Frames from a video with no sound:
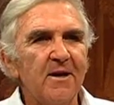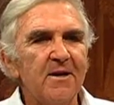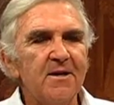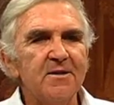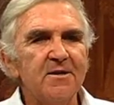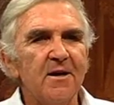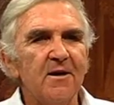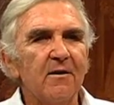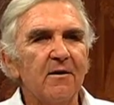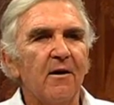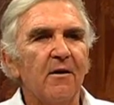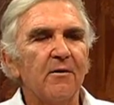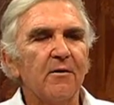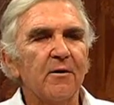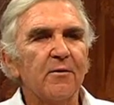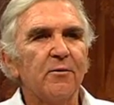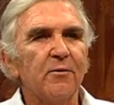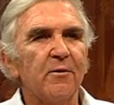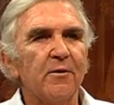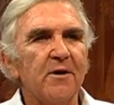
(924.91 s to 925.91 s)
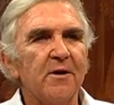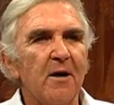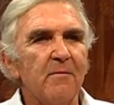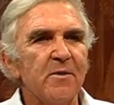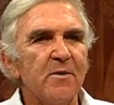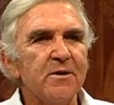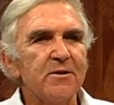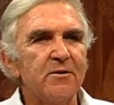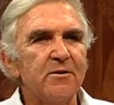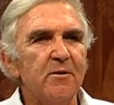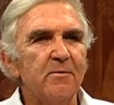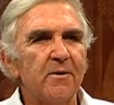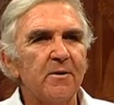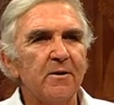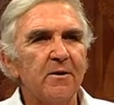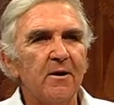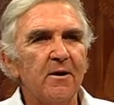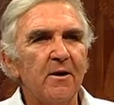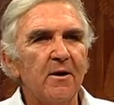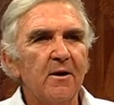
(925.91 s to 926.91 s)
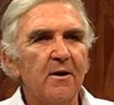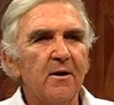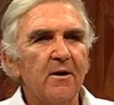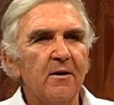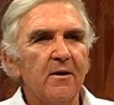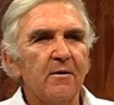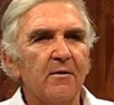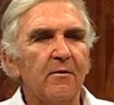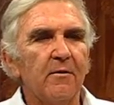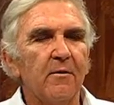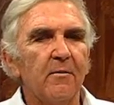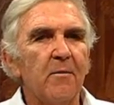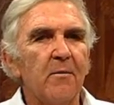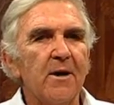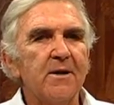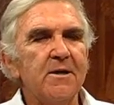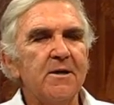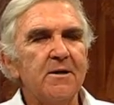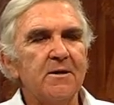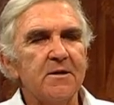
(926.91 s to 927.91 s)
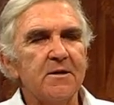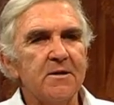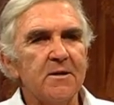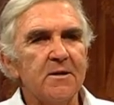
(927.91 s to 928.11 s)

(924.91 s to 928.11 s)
He's no longer called dumb and stupid, or my teacher